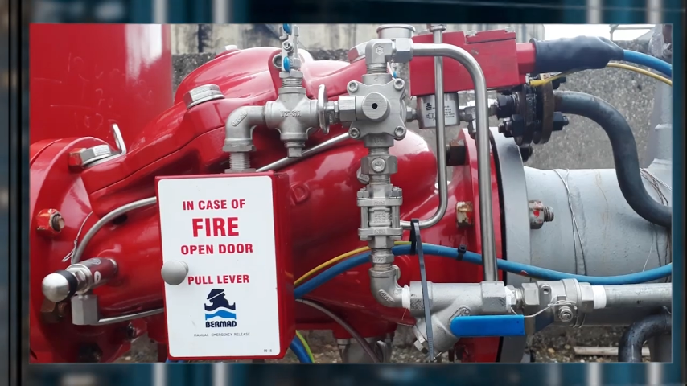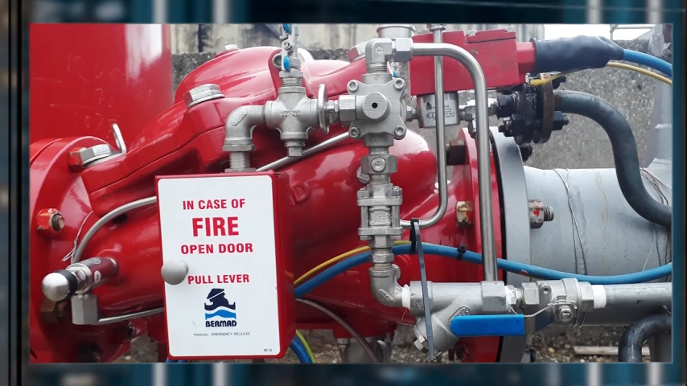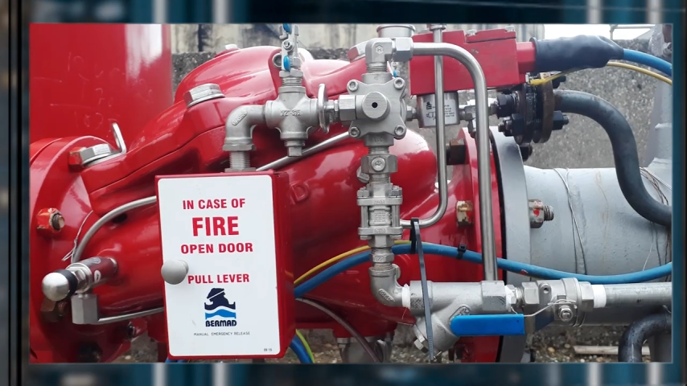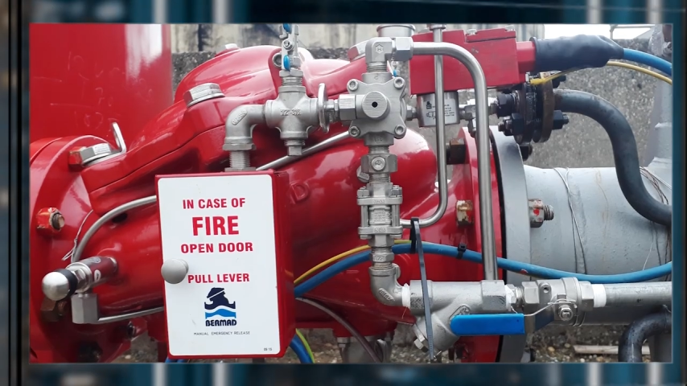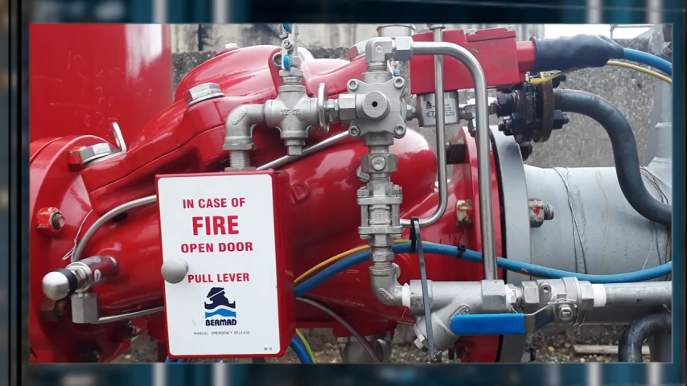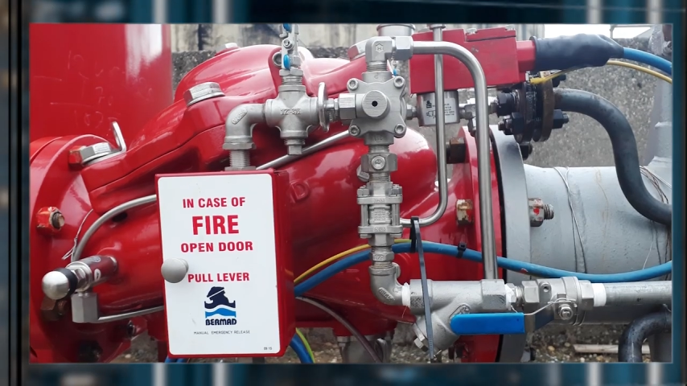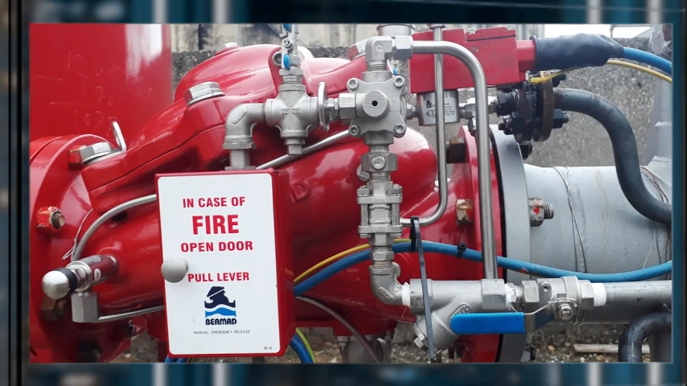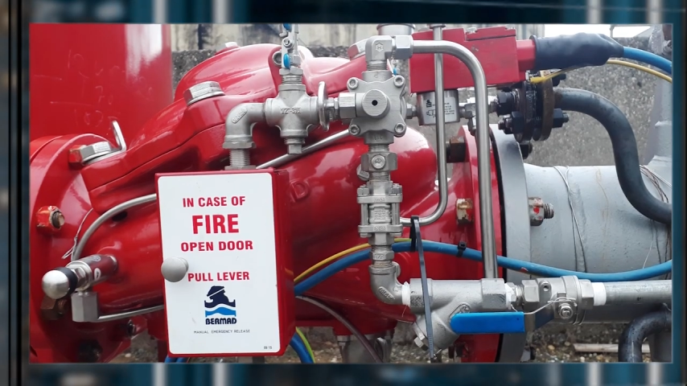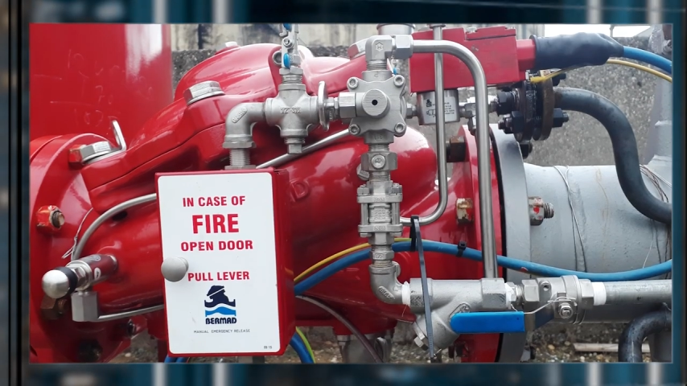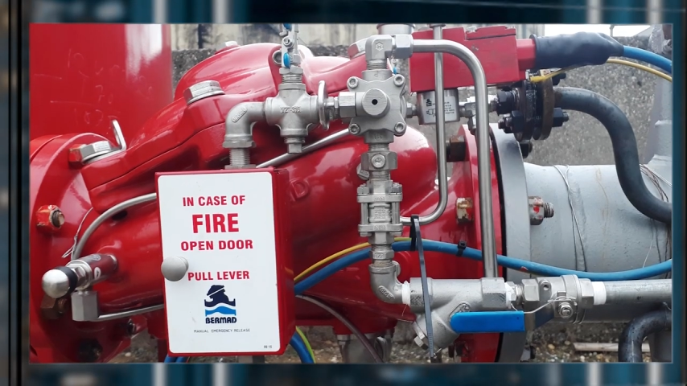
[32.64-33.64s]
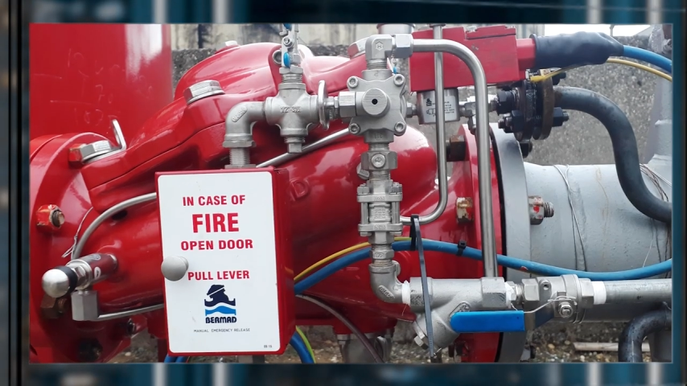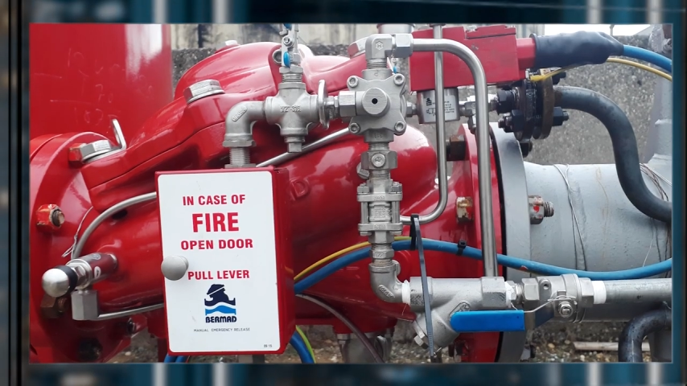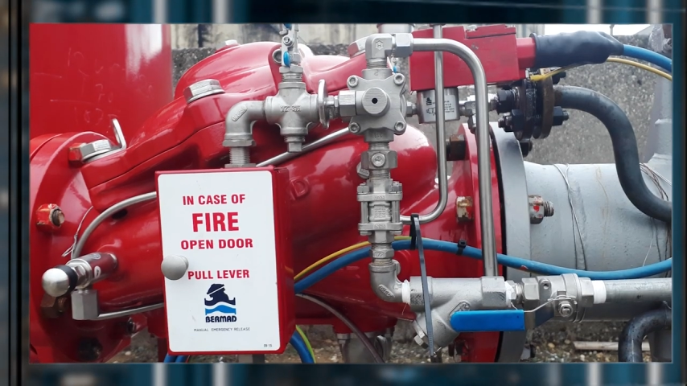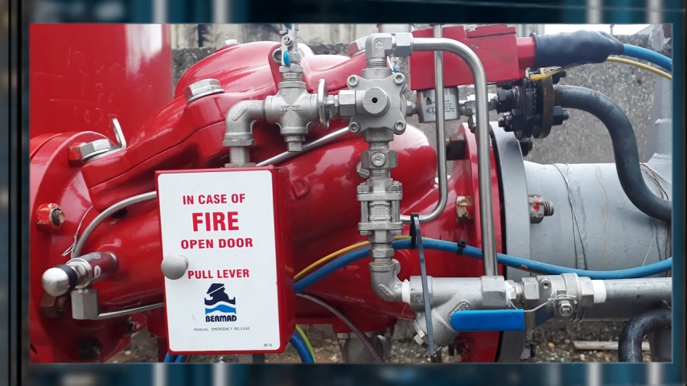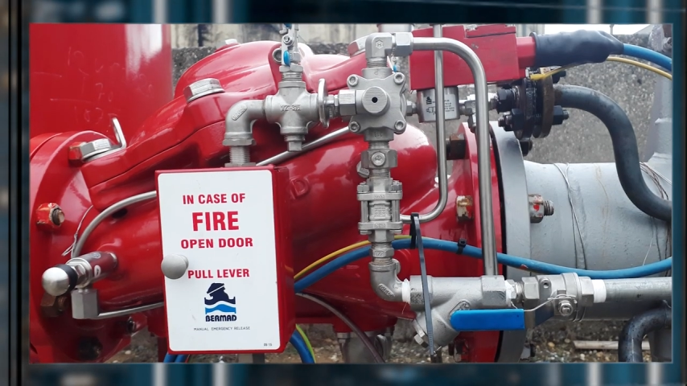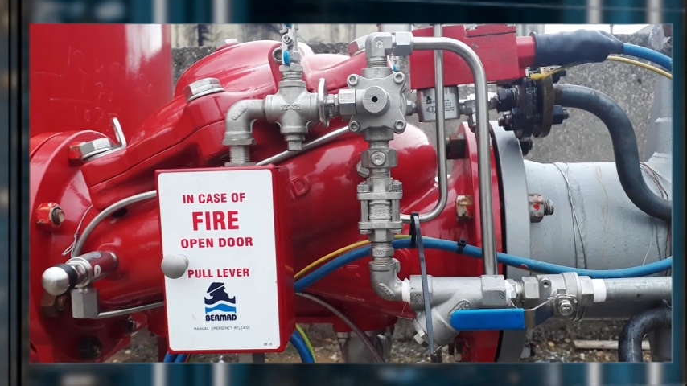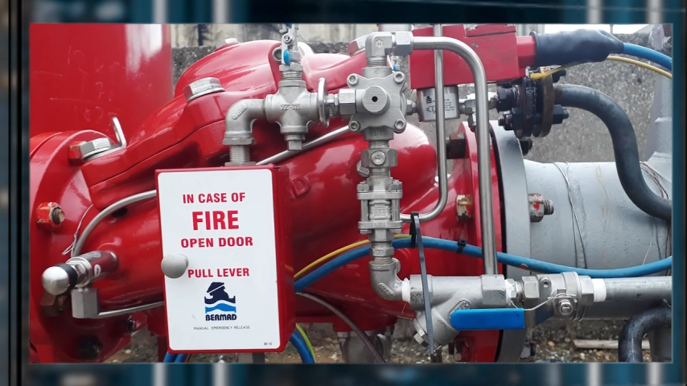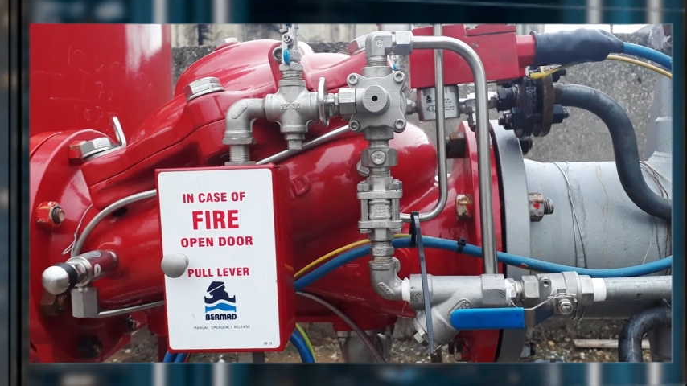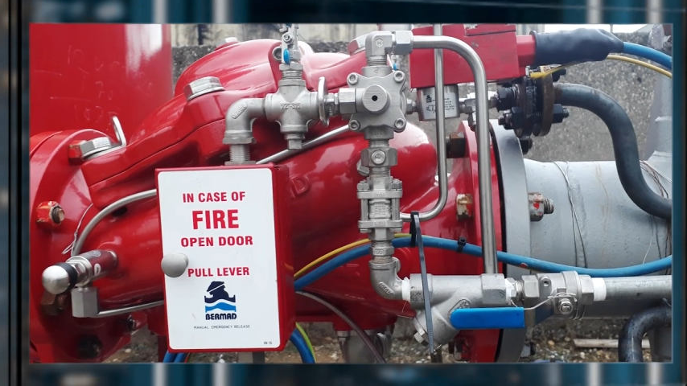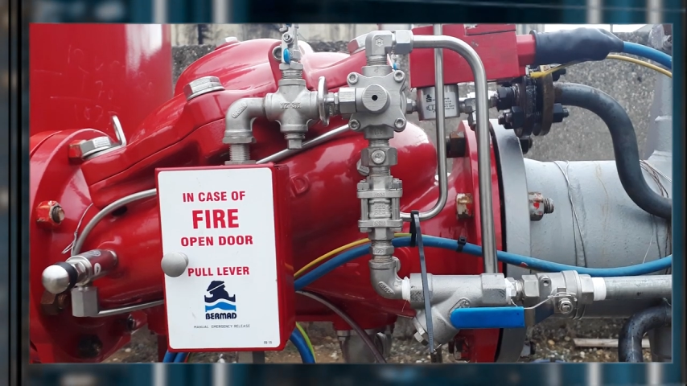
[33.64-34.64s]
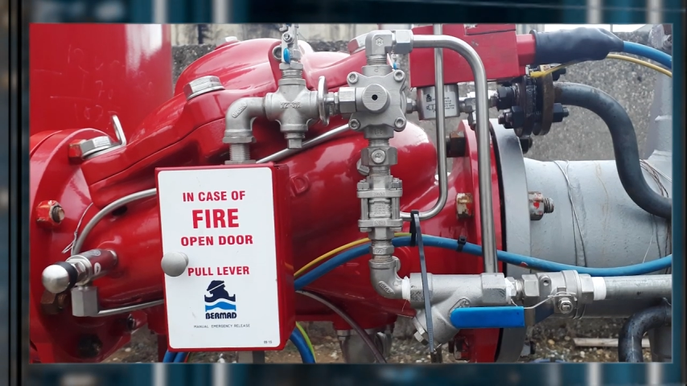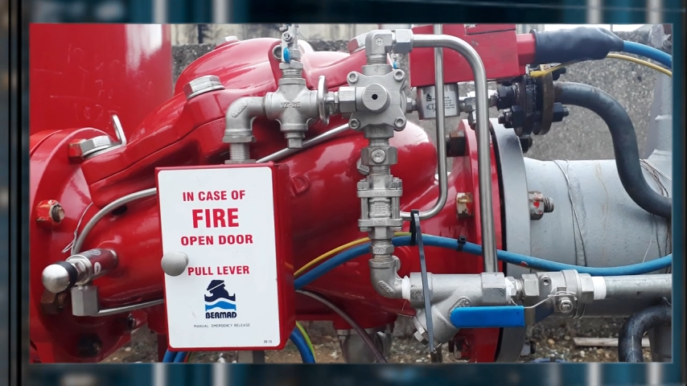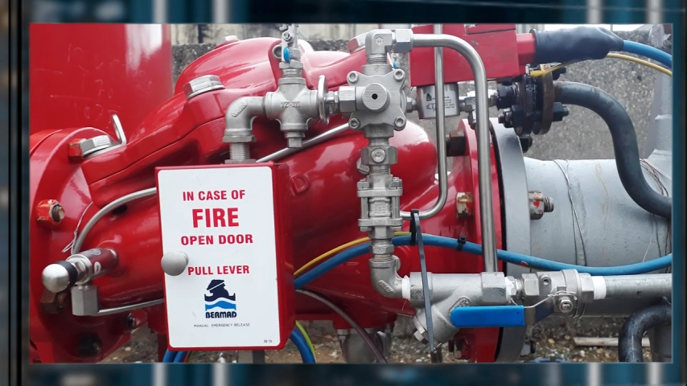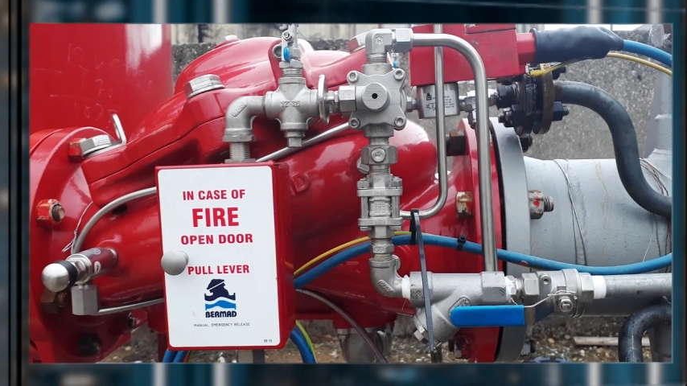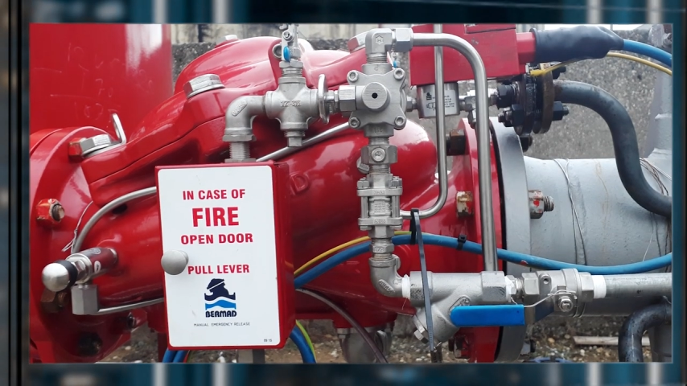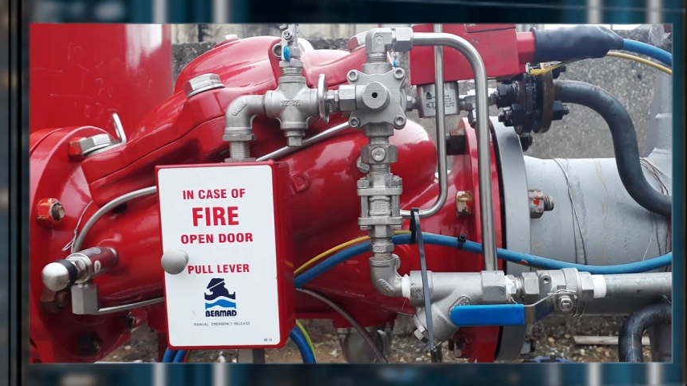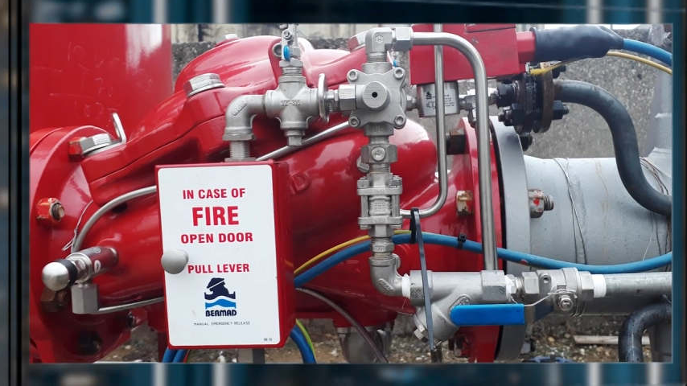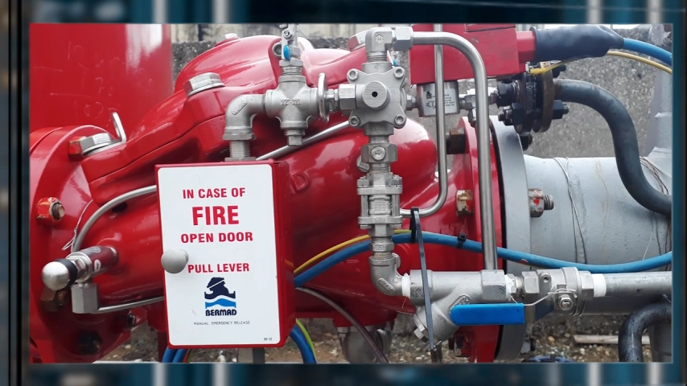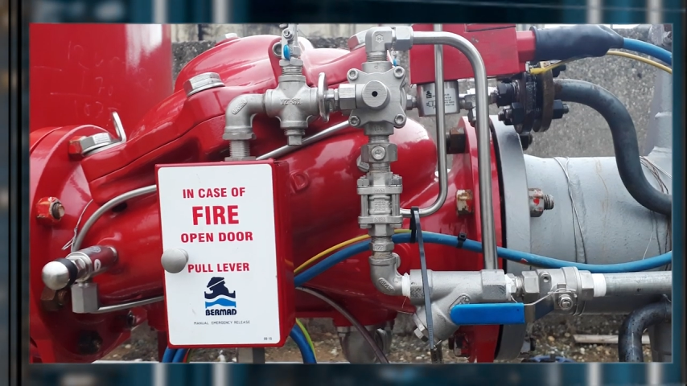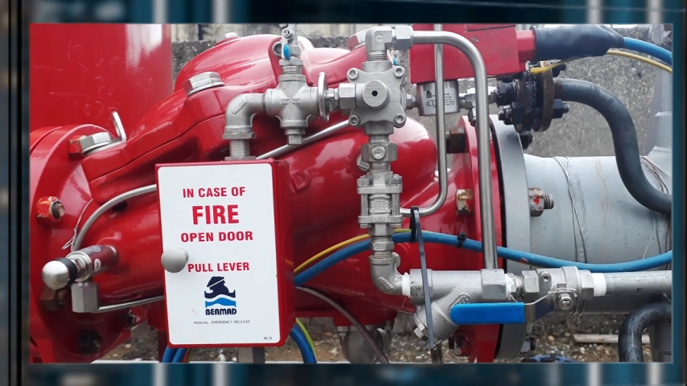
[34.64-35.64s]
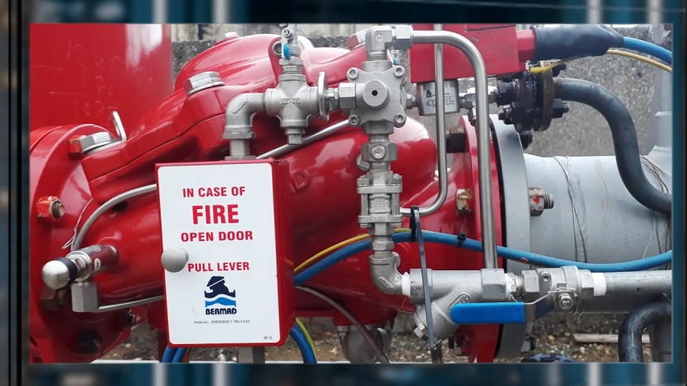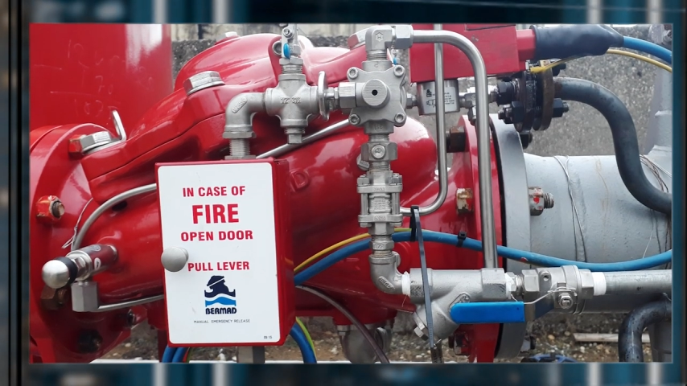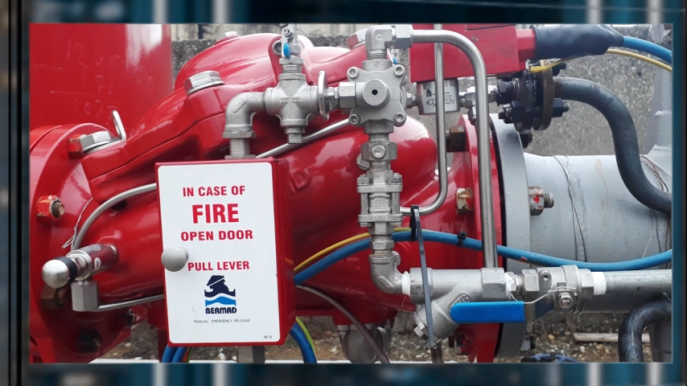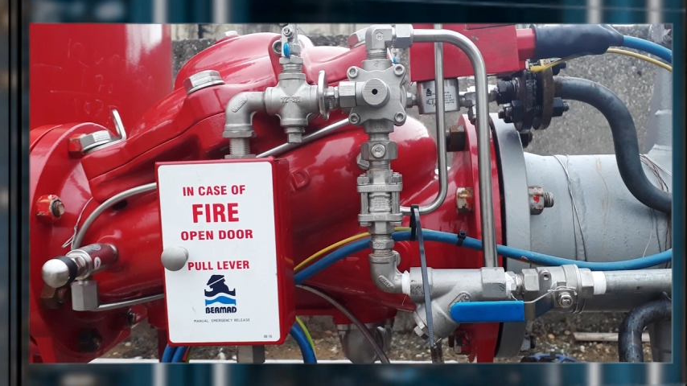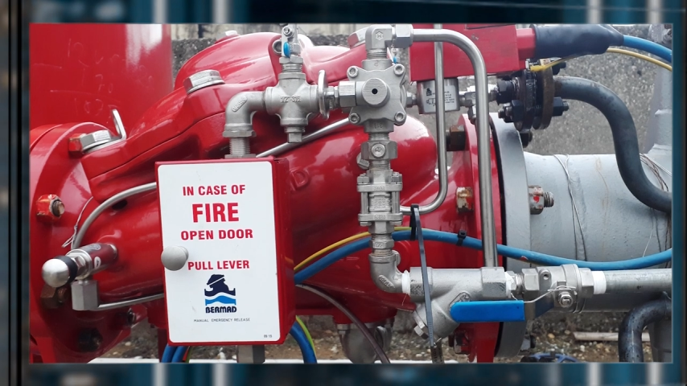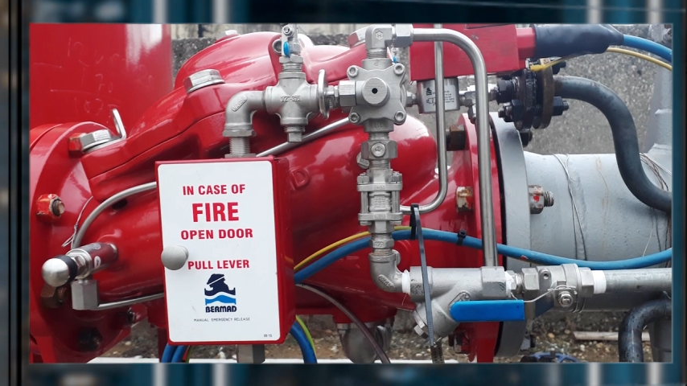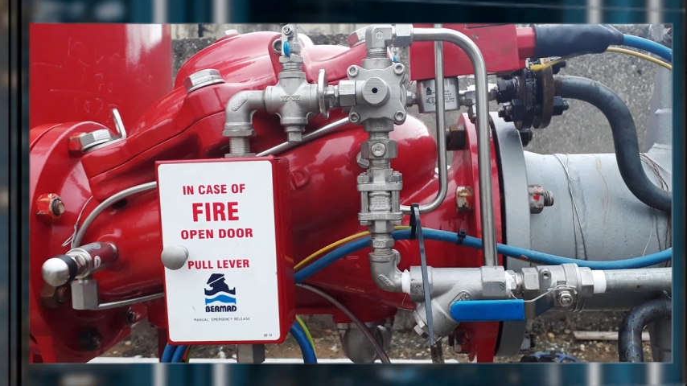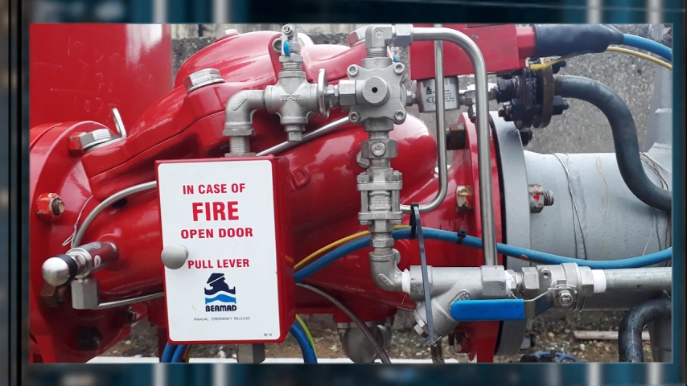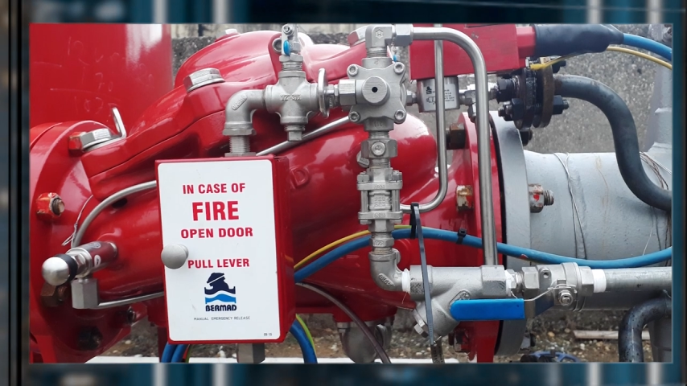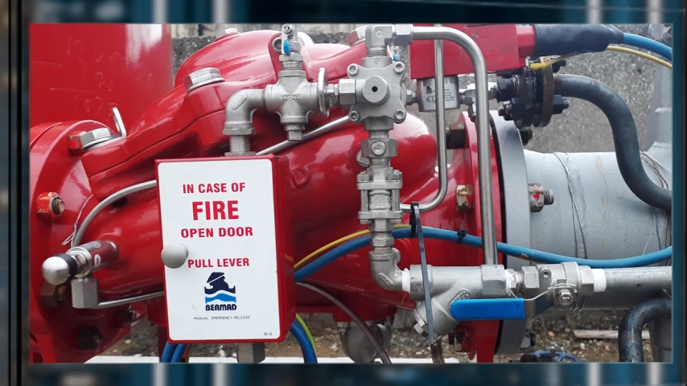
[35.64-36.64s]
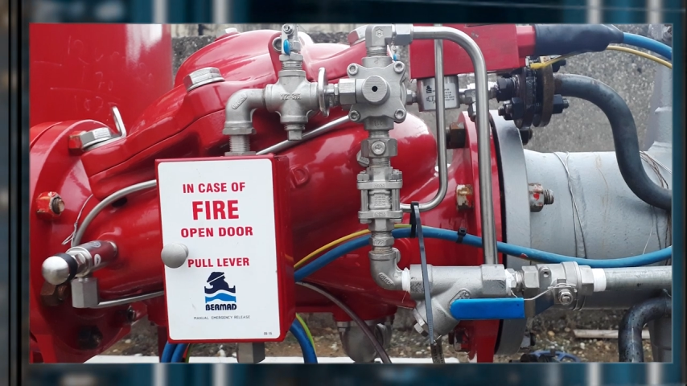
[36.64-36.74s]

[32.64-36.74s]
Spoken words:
Nobody's mouth can be seen.